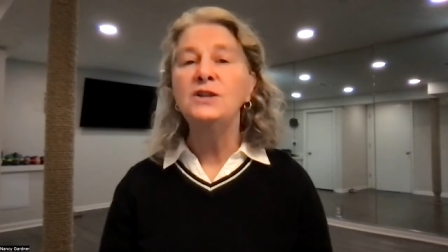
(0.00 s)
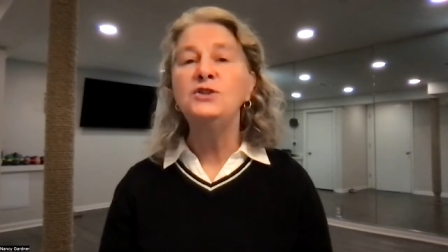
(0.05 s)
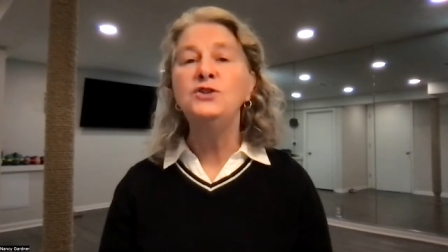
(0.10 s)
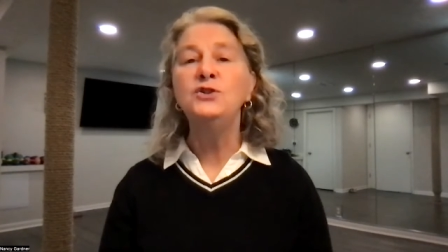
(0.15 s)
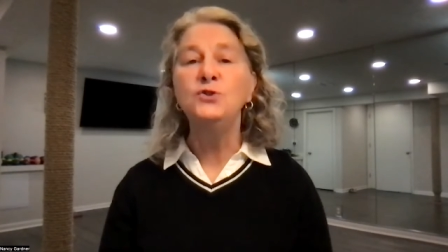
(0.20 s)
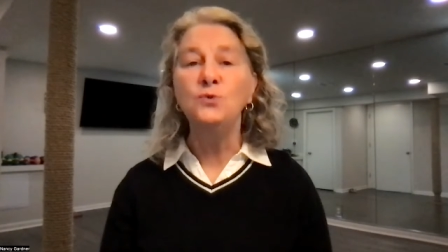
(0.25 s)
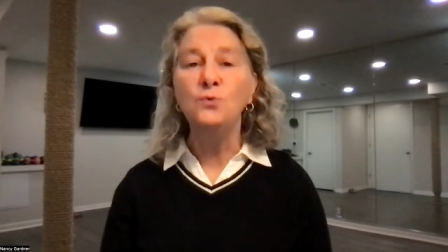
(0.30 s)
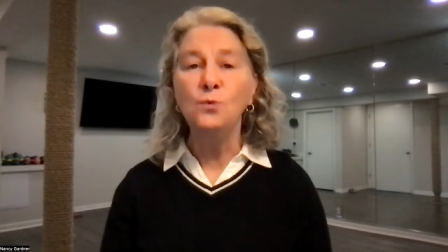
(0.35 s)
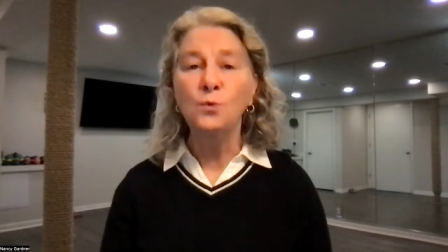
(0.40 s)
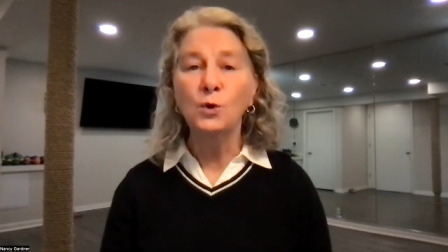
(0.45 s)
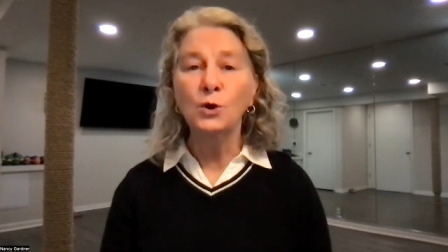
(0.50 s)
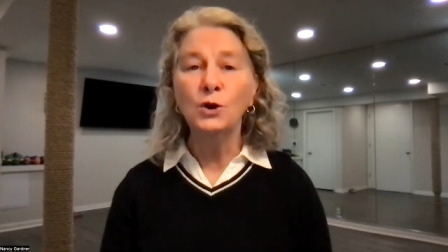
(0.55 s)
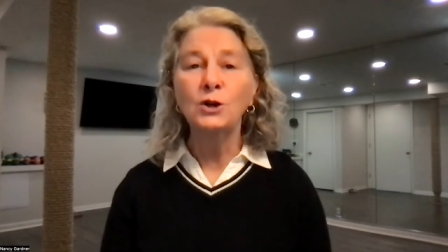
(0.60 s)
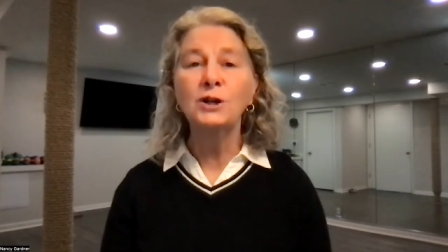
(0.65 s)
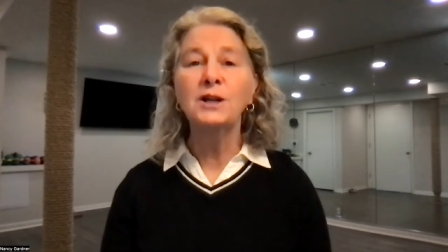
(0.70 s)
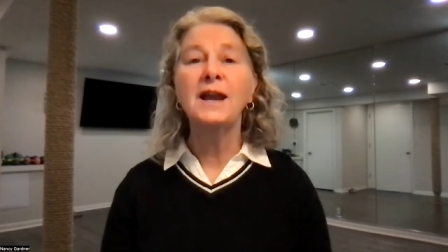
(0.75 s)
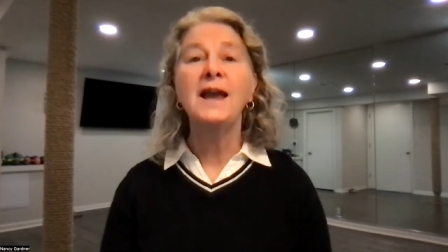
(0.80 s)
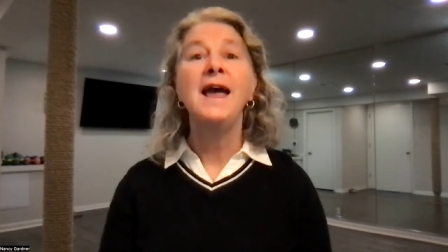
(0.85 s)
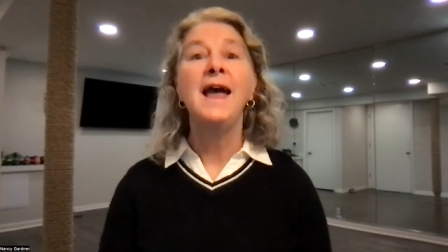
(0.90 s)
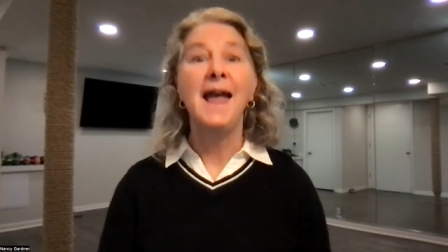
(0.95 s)
to
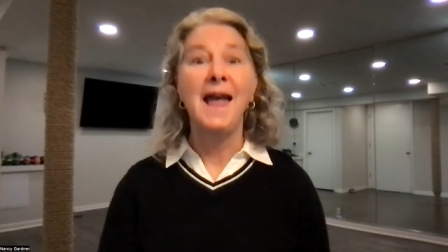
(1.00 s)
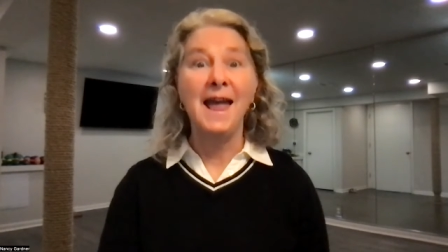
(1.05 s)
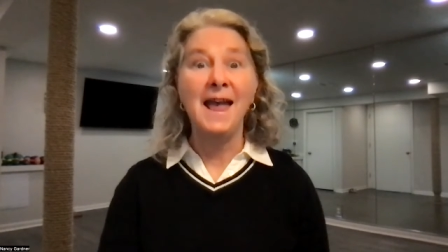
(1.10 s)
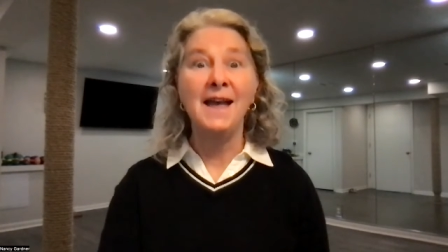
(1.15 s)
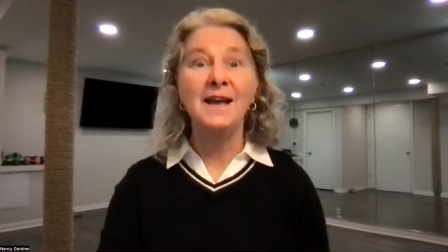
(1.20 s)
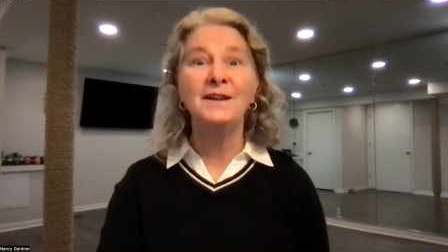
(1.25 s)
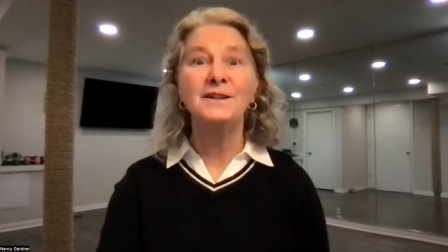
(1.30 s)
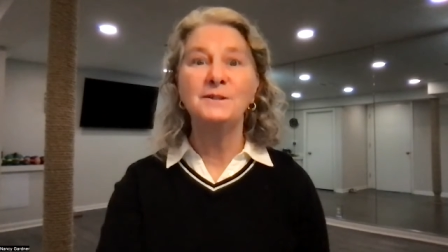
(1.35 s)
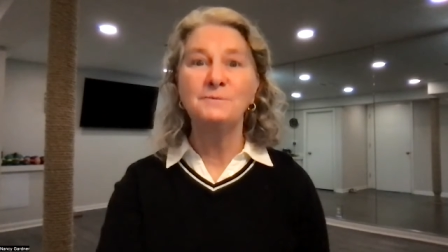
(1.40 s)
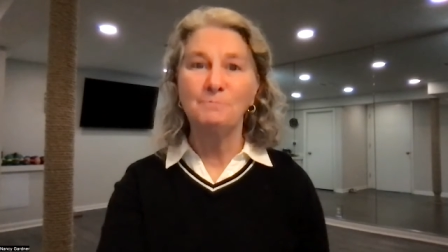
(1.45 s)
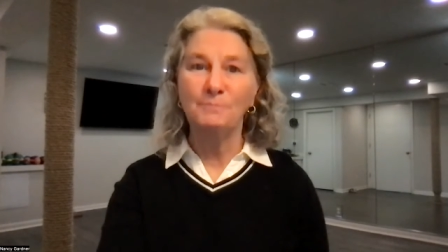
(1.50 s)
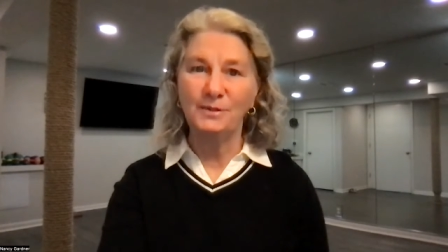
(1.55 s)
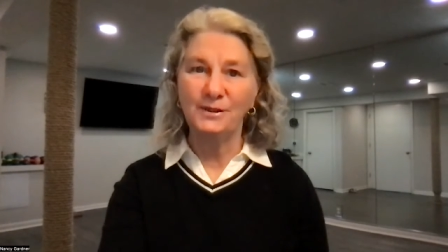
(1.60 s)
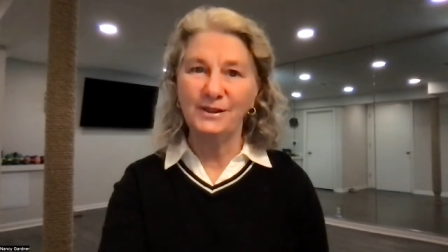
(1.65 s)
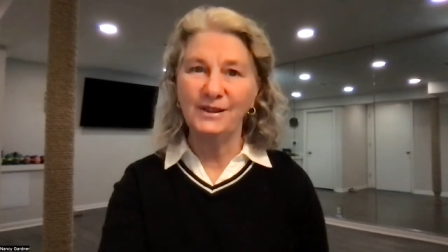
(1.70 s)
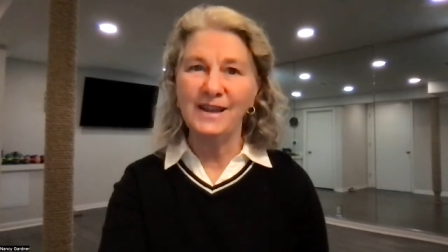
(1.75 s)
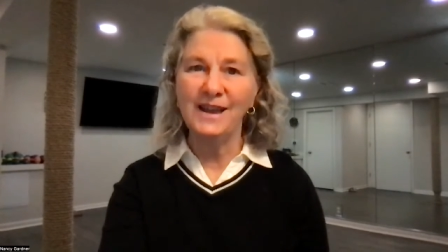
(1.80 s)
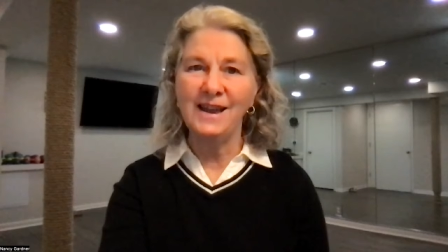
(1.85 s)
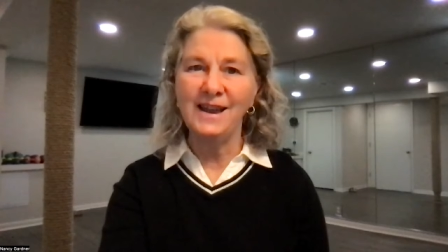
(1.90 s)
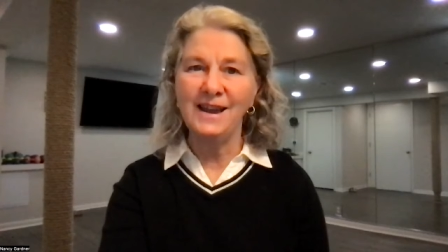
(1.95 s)
work and
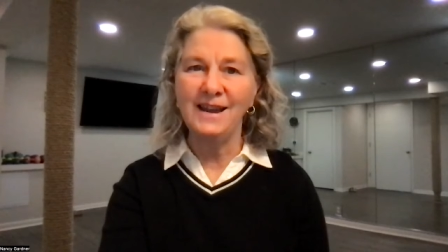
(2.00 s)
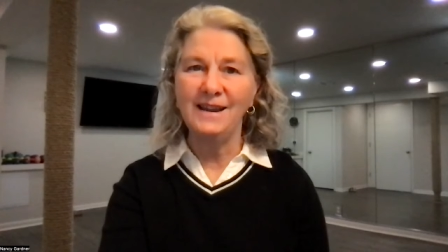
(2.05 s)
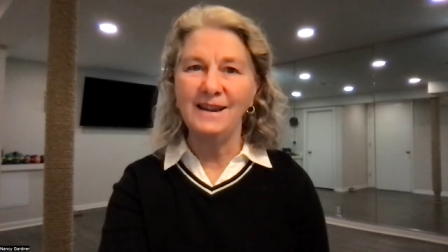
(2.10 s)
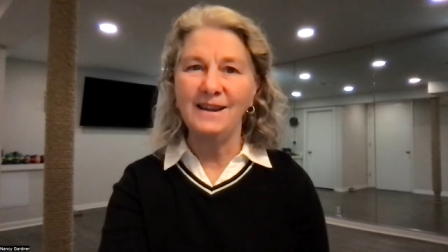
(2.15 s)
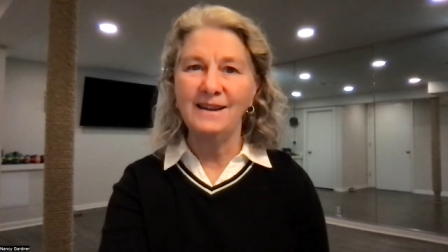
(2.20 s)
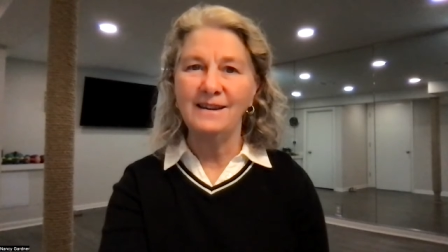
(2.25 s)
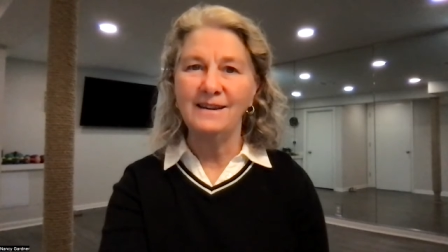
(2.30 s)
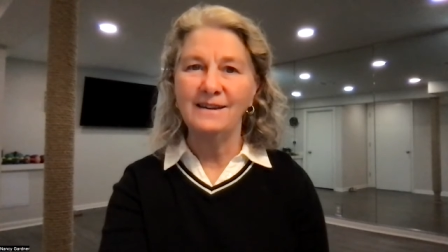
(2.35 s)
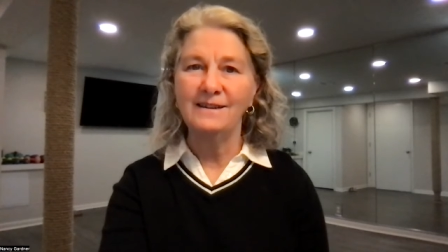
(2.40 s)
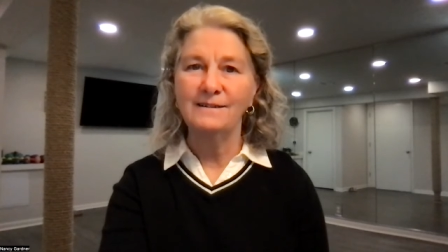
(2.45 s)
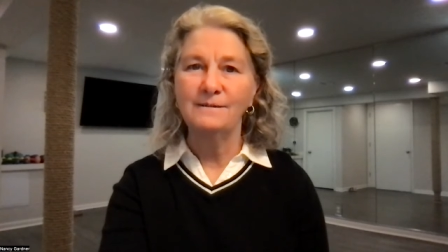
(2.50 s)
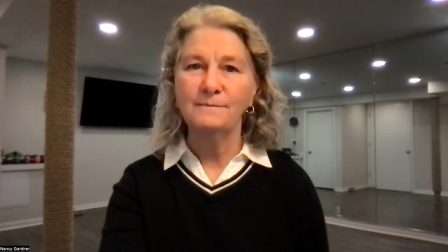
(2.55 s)
play.